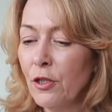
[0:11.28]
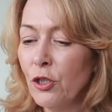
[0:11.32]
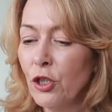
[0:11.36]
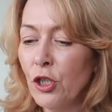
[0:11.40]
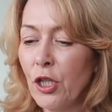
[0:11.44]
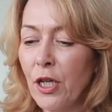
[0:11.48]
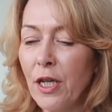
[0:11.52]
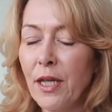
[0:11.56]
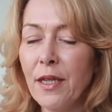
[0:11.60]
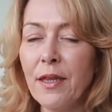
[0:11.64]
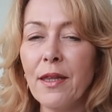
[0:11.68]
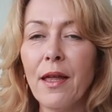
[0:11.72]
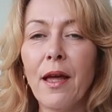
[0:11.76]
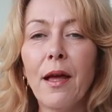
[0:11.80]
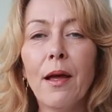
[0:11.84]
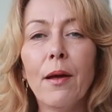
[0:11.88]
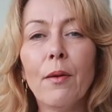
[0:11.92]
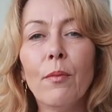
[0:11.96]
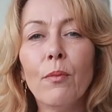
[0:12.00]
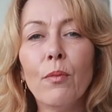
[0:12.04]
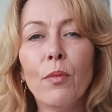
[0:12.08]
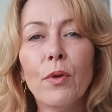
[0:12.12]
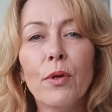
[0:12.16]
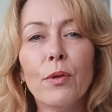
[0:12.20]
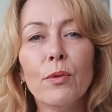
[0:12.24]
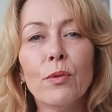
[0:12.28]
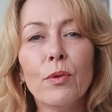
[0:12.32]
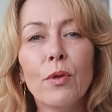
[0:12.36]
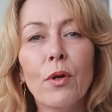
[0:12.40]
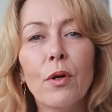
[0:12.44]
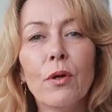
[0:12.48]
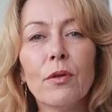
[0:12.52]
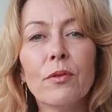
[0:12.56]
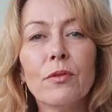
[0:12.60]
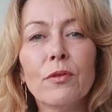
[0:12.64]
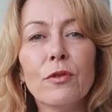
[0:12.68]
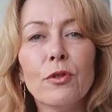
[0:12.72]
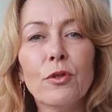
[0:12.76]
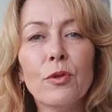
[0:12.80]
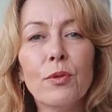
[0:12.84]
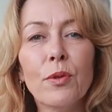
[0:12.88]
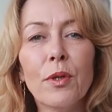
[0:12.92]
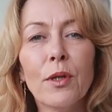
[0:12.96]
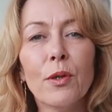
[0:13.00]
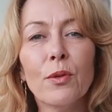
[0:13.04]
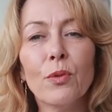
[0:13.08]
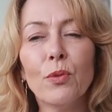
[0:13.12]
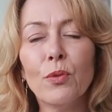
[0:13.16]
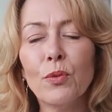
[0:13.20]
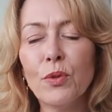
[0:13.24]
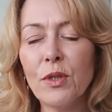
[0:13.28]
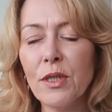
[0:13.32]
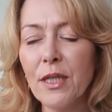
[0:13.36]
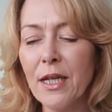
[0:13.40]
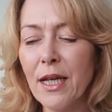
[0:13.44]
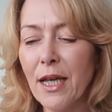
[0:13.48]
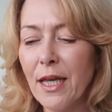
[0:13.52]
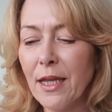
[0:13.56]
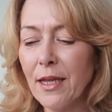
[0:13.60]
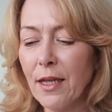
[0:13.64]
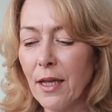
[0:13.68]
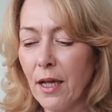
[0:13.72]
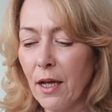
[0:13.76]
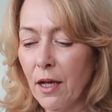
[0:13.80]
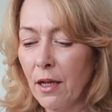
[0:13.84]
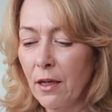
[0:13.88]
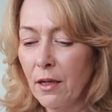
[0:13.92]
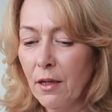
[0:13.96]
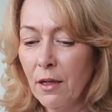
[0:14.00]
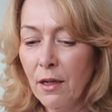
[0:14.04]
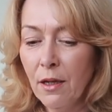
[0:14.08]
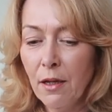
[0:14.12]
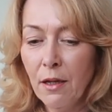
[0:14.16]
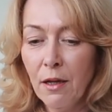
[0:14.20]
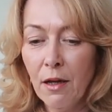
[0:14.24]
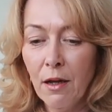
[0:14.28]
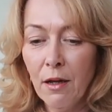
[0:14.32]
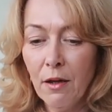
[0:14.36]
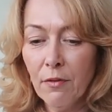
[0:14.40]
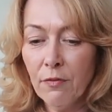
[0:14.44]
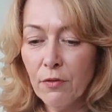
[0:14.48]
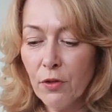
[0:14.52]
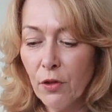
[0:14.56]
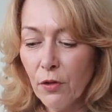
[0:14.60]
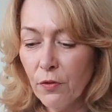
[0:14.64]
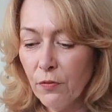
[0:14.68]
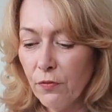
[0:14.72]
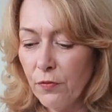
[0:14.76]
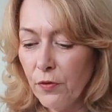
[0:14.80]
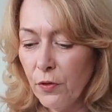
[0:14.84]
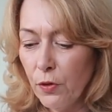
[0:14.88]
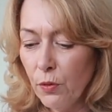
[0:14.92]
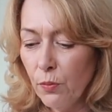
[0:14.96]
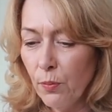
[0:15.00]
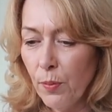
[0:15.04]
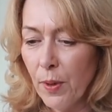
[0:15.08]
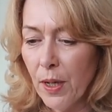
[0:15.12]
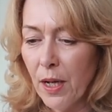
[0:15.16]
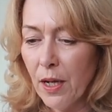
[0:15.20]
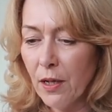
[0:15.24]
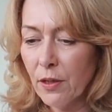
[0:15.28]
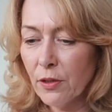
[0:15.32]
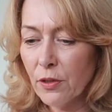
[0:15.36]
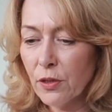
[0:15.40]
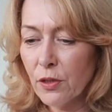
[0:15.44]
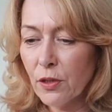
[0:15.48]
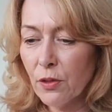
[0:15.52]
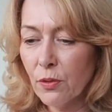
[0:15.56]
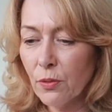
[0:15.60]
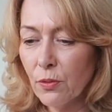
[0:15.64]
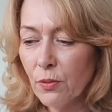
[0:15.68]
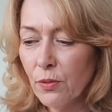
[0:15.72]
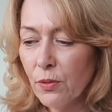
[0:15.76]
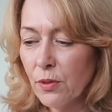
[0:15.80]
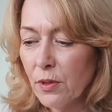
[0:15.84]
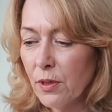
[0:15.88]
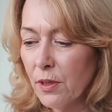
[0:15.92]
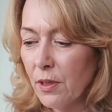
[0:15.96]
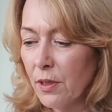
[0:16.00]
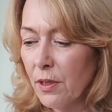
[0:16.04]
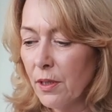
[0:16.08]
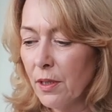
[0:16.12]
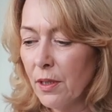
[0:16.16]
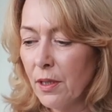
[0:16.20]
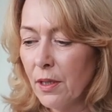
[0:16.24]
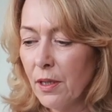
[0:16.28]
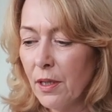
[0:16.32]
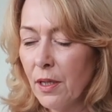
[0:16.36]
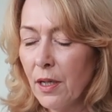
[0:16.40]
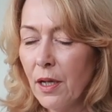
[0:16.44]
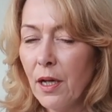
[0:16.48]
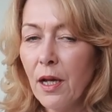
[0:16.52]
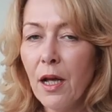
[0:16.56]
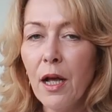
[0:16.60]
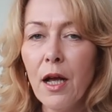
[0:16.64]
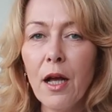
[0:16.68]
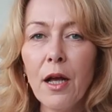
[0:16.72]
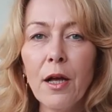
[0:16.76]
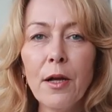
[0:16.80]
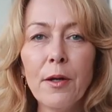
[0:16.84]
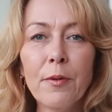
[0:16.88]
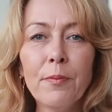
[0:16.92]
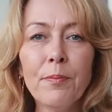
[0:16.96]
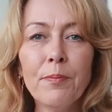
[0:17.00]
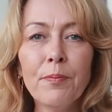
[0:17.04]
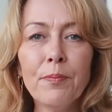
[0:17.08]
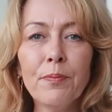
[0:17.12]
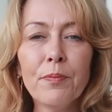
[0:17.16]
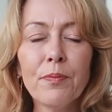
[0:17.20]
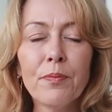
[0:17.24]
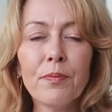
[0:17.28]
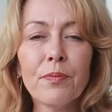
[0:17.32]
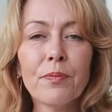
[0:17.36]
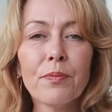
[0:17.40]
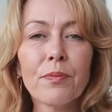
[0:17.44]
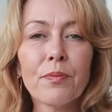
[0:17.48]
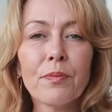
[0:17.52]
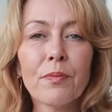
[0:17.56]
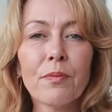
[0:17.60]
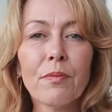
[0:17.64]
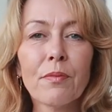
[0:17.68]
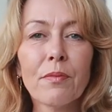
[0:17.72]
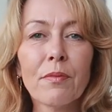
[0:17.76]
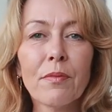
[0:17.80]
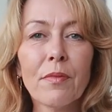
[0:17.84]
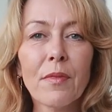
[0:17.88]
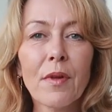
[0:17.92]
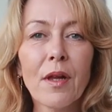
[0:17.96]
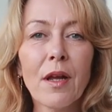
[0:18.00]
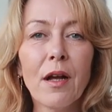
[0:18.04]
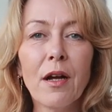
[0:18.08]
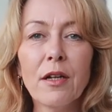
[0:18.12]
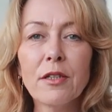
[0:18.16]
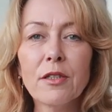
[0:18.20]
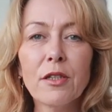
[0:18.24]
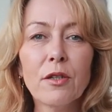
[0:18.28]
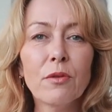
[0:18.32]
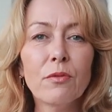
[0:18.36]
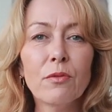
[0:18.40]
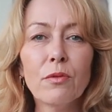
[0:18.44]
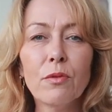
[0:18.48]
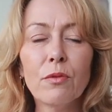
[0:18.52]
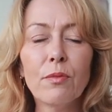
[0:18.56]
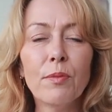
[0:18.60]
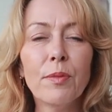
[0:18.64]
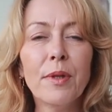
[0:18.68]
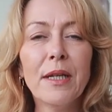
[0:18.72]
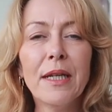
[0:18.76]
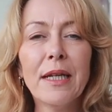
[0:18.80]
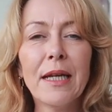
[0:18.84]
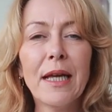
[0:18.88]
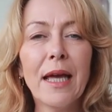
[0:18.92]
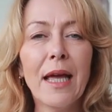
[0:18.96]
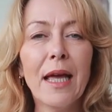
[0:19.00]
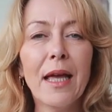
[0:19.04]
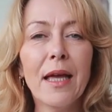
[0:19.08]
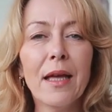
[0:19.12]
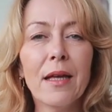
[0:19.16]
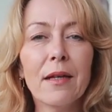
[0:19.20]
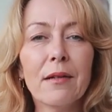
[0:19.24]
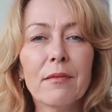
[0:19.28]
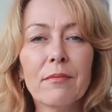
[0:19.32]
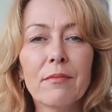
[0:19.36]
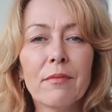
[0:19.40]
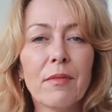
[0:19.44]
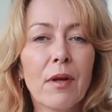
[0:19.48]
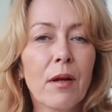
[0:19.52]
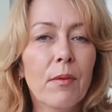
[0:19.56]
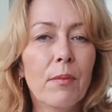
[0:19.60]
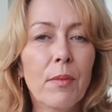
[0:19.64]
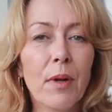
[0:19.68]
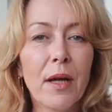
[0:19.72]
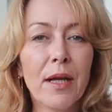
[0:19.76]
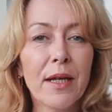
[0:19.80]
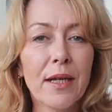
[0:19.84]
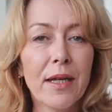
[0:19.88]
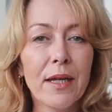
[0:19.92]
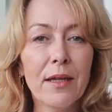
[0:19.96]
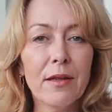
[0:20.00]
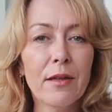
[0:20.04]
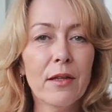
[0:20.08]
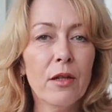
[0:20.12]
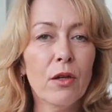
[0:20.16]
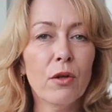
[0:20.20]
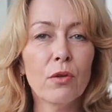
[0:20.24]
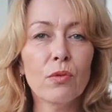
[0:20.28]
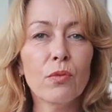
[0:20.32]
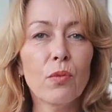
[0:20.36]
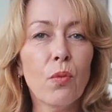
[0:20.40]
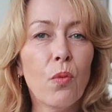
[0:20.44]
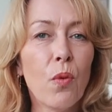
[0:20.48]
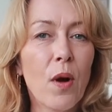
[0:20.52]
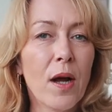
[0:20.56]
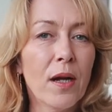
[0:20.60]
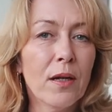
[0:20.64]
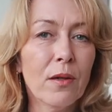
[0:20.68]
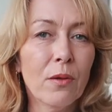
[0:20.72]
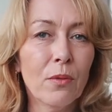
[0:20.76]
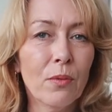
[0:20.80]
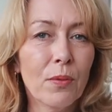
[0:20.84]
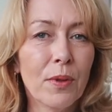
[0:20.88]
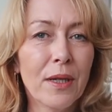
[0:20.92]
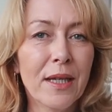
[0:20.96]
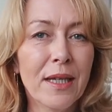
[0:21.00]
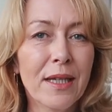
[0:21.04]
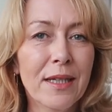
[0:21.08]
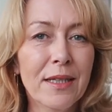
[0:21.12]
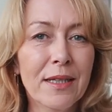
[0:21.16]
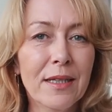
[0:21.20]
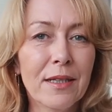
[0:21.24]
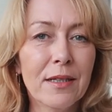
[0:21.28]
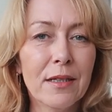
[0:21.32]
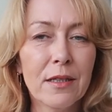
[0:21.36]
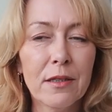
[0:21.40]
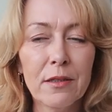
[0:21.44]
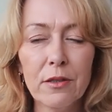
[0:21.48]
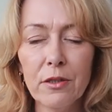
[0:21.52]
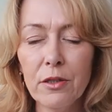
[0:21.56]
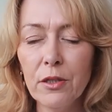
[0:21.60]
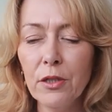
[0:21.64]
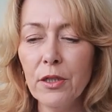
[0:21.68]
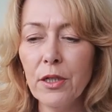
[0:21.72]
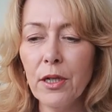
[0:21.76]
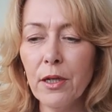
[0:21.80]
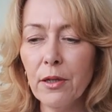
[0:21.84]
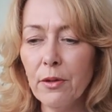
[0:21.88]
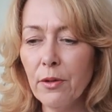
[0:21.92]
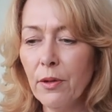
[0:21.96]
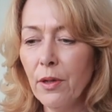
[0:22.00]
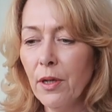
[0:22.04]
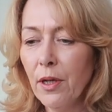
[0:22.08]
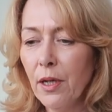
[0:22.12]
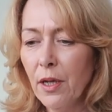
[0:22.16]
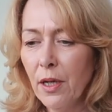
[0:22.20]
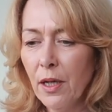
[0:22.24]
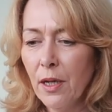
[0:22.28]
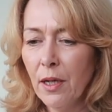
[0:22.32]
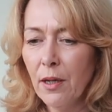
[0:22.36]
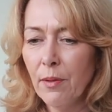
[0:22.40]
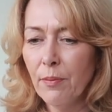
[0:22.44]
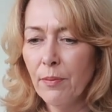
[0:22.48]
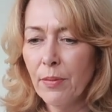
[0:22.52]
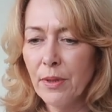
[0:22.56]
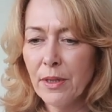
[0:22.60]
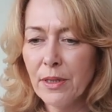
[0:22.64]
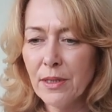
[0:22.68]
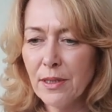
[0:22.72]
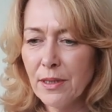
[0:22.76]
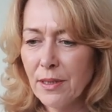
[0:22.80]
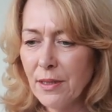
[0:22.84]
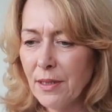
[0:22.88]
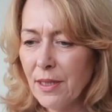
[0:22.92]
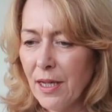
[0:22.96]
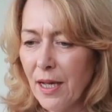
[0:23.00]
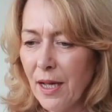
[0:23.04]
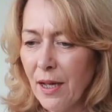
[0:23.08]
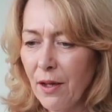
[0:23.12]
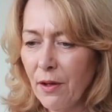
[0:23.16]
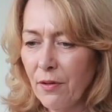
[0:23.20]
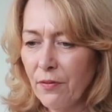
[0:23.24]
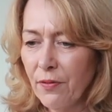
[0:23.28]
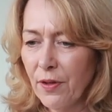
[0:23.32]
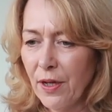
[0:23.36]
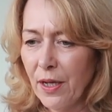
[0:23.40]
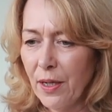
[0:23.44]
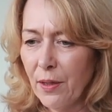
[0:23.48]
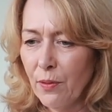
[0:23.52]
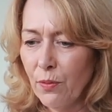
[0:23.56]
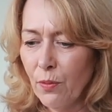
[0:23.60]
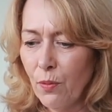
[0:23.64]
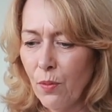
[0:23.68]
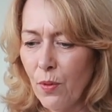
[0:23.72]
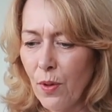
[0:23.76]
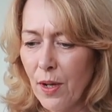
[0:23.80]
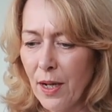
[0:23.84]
share that and we'll do it all together. I've got a few parcels. I don't normally get, I might get the odd one a week, you know, but today I've had